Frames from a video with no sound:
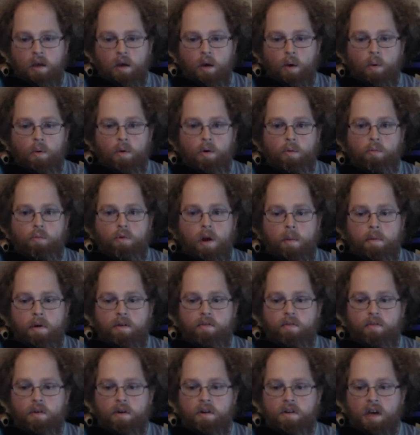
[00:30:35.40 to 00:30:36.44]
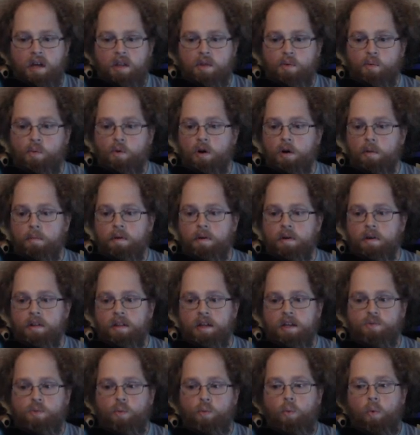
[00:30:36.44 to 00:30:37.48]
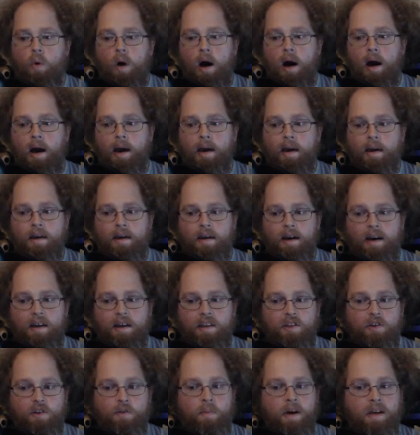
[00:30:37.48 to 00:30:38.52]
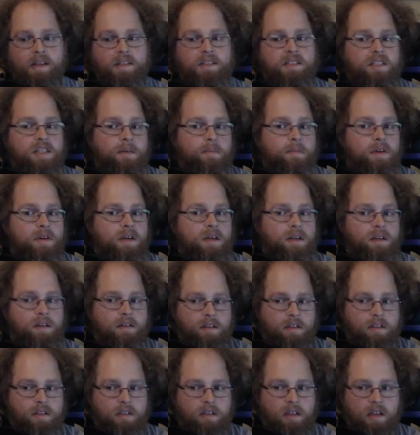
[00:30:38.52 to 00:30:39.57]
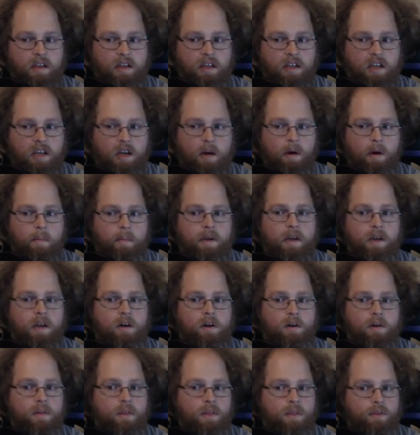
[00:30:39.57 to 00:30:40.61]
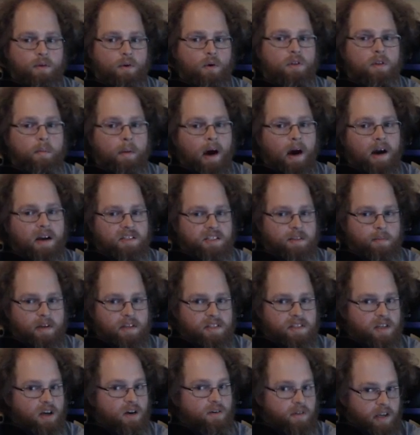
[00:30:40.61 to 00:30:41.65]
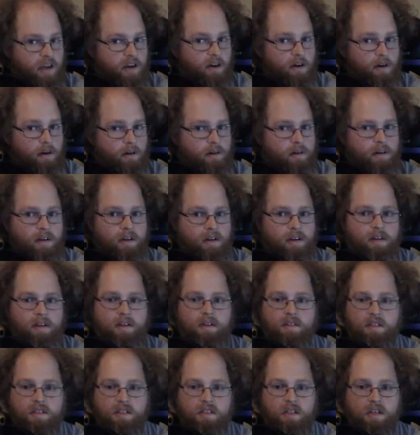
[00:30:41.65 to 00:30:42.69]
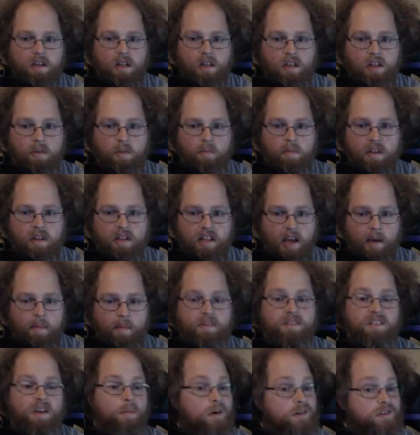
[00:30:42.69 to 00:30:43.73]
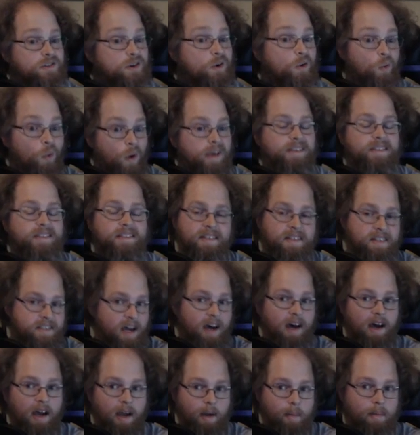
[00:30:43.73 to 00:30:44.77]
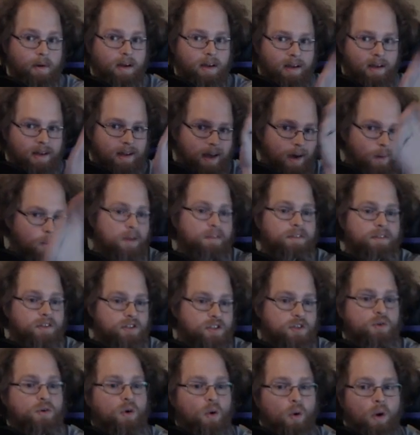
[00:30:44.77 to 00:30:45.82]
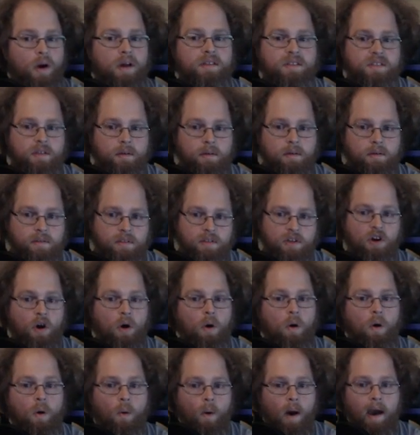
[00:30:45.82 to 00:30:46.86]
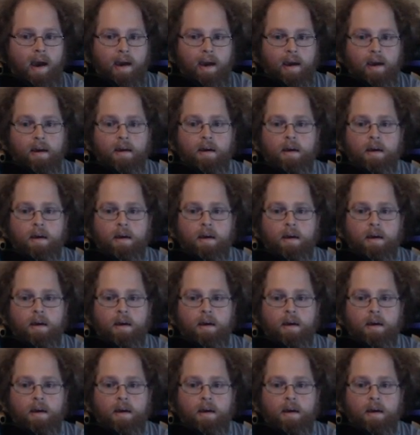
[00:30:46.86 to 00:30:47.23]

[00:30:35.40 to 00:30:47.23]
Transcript: When we're prepping for a death warp, that's why you might see me like come up here and throw the box at myself here to deal a little bit of damage. I'm also wasting time. I want the 2 coins to go away.